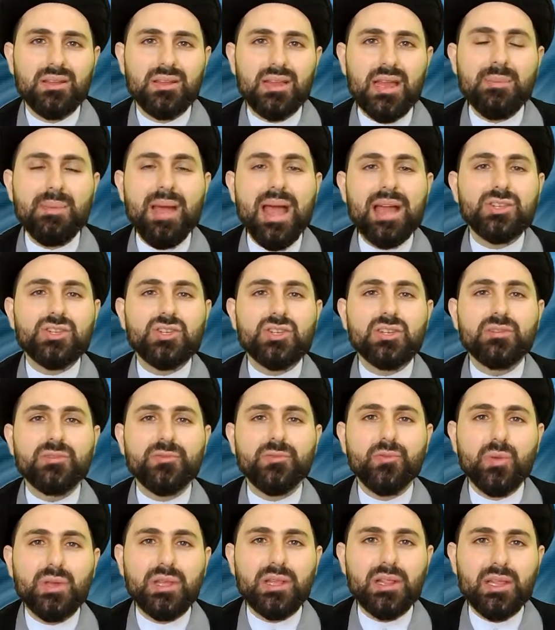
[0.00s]
Imagine
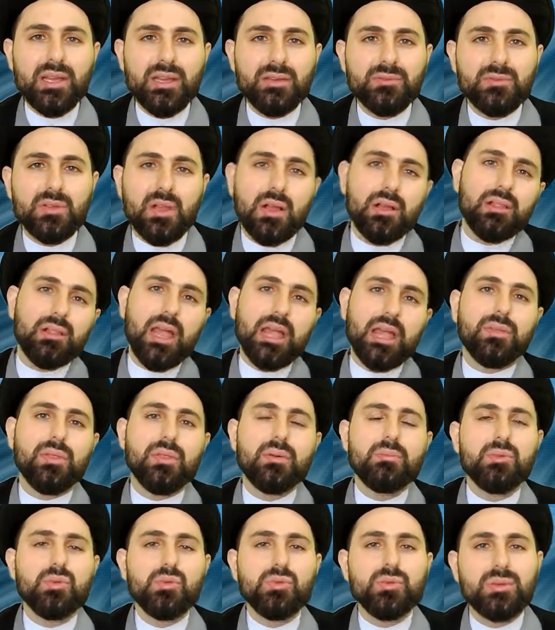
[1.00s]
if we lived like
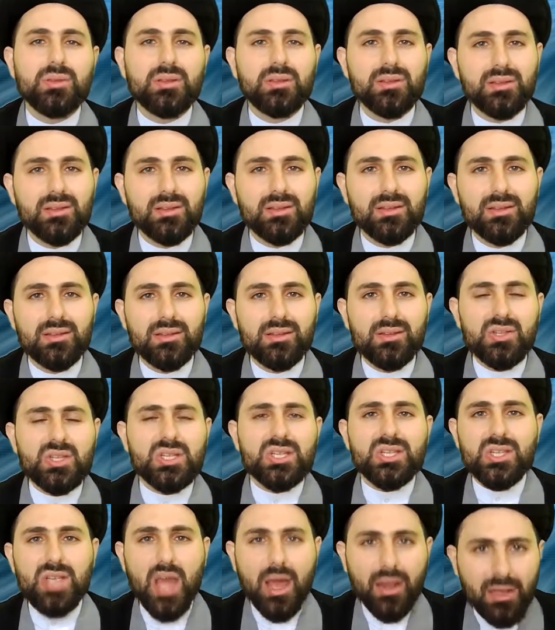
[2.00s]
the moon.
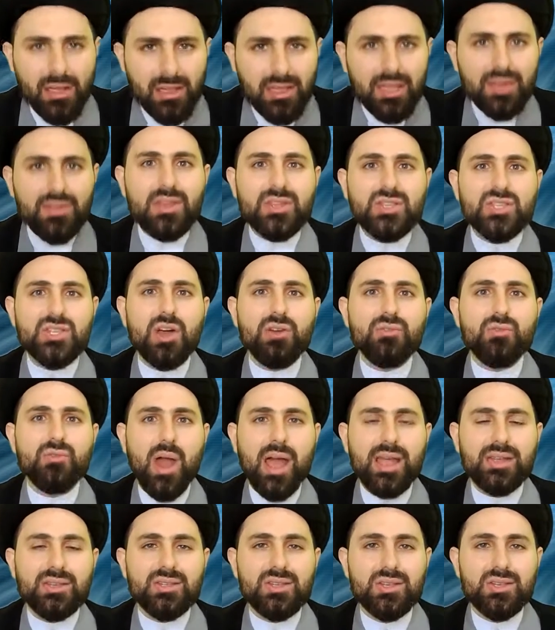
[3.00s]
Suddenly the sun
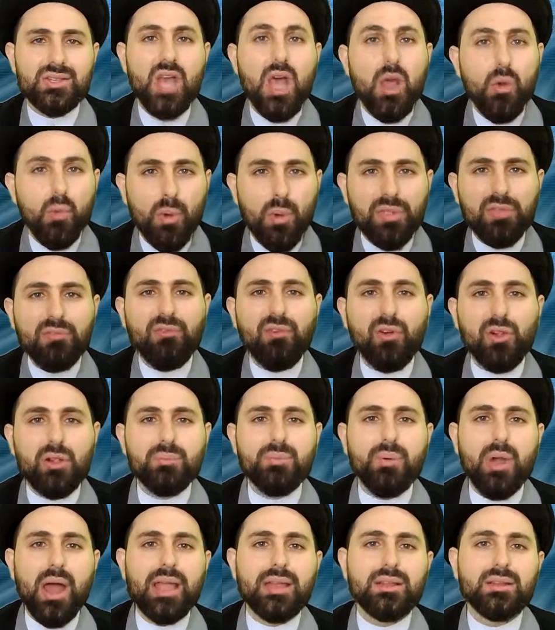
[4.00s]
rises with full
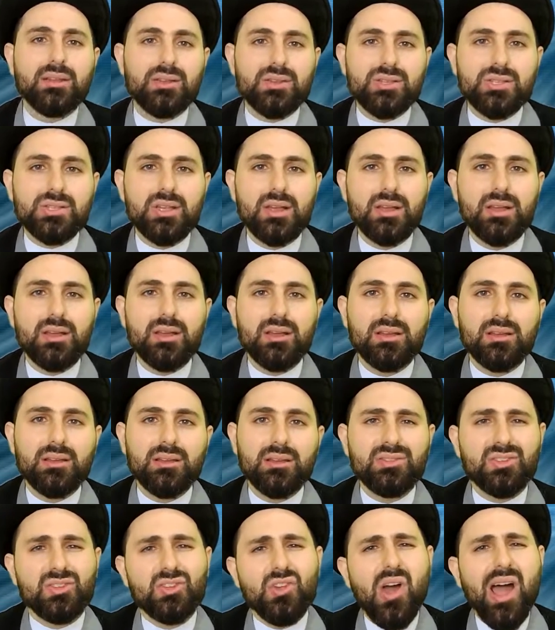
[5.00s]
brightness.
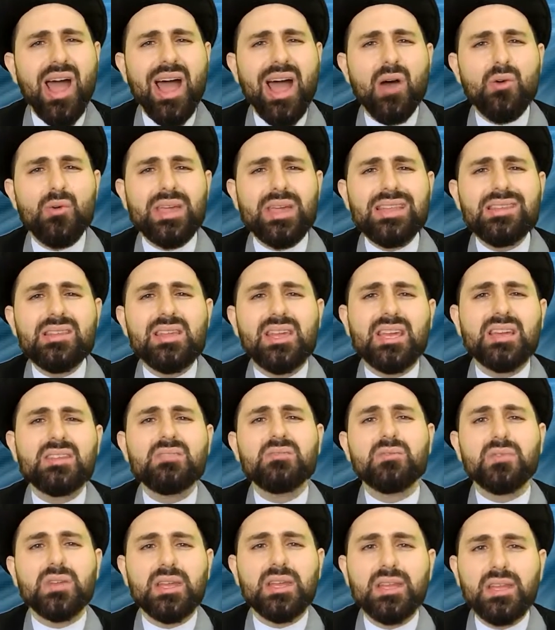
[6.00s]
Do you know how
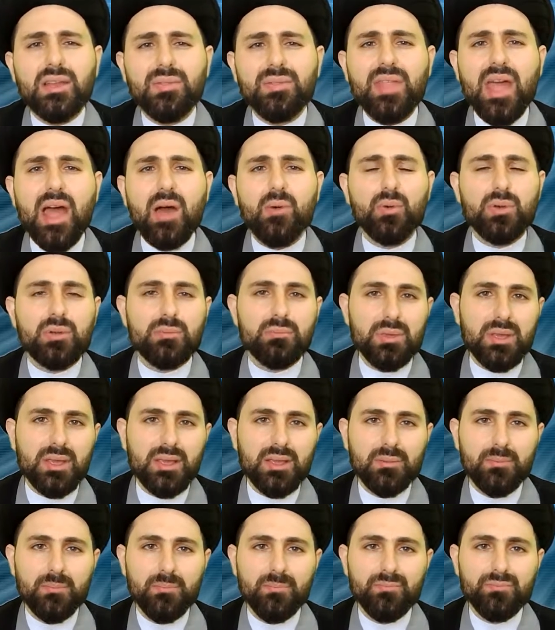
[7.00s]
inconvenient that would
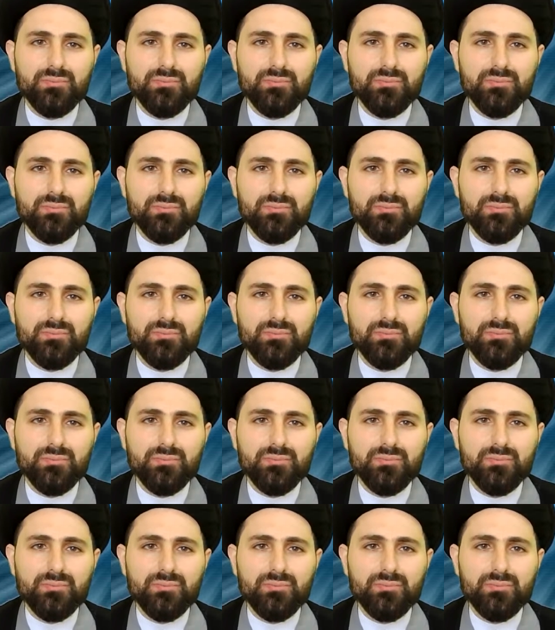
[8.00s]
be?